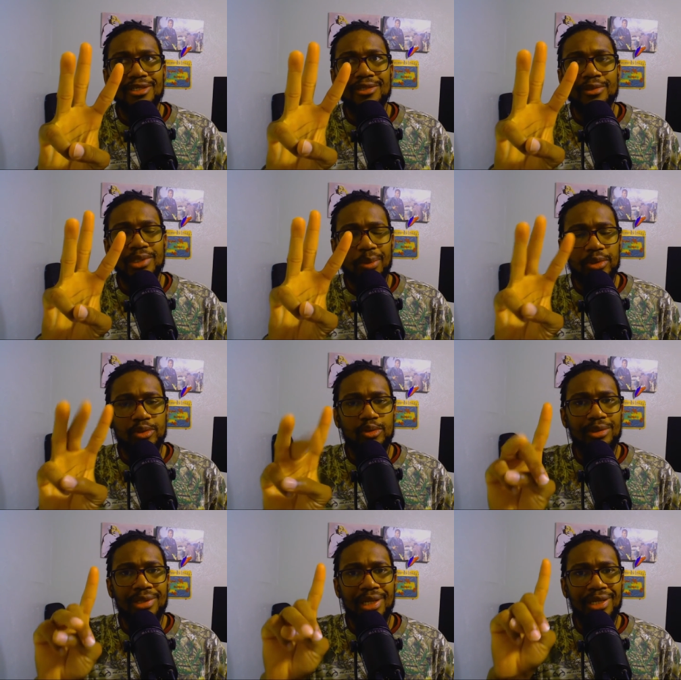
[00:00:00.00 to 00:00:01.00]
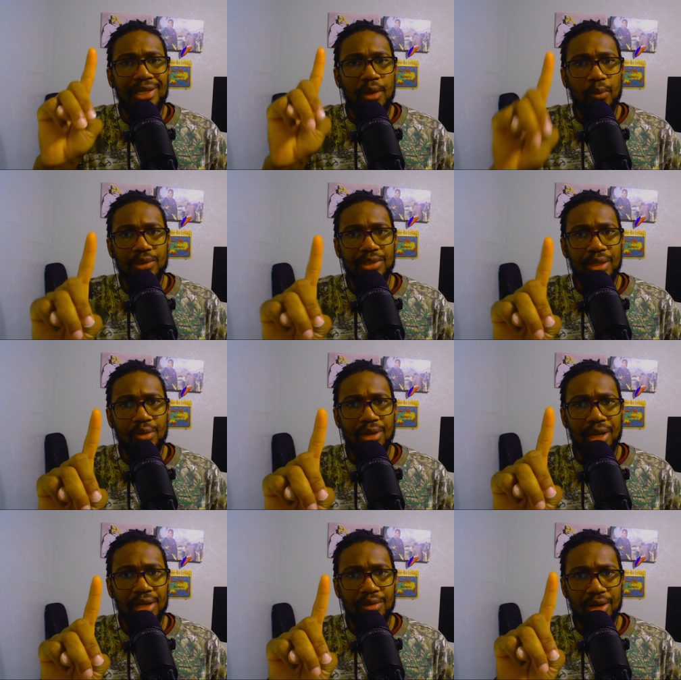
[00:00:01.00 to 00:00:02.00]
So that means the day he was at the
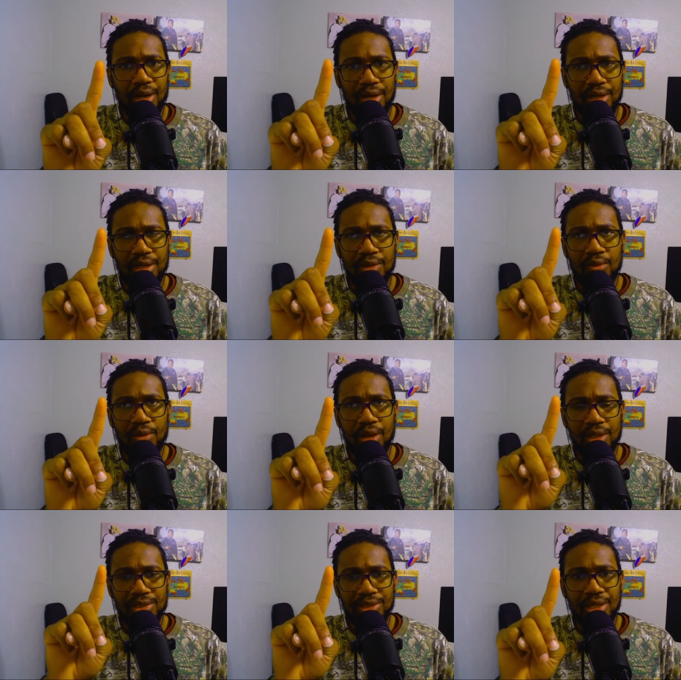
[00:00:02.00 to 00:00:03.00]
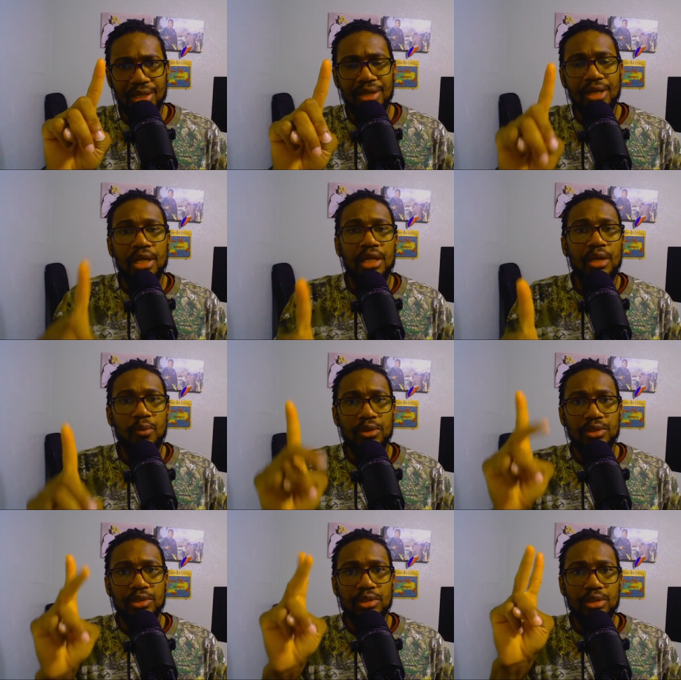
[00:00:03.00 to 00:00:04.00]
the in the lion's den, it
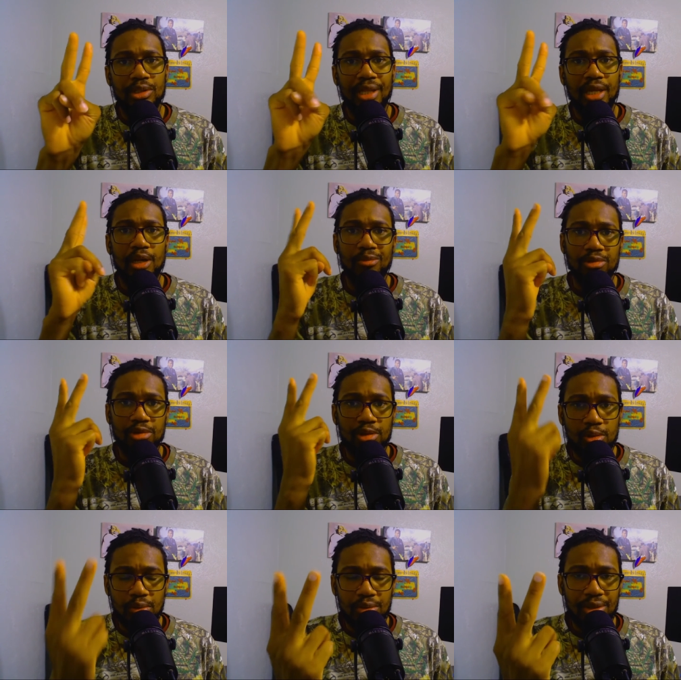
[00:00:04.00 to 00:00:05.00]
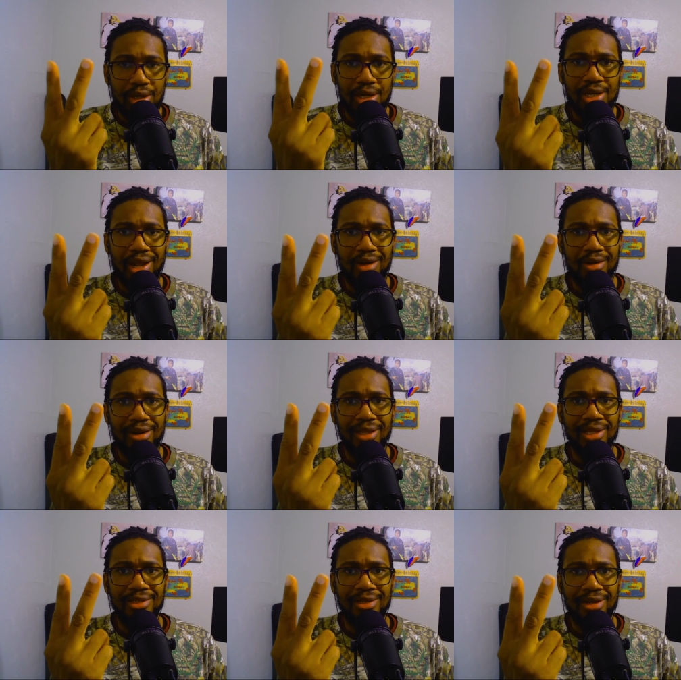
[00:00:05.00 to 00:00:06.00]
was day number two they had not
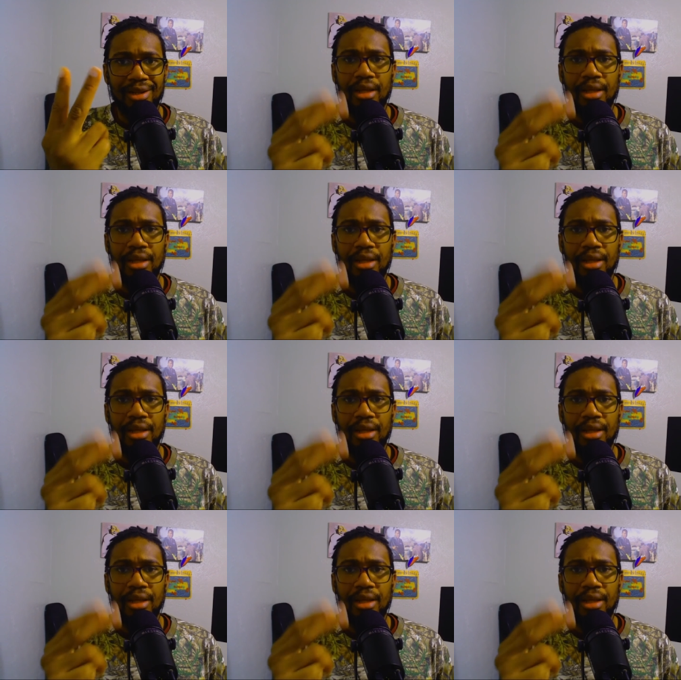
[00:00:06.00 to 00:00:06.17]
eaten.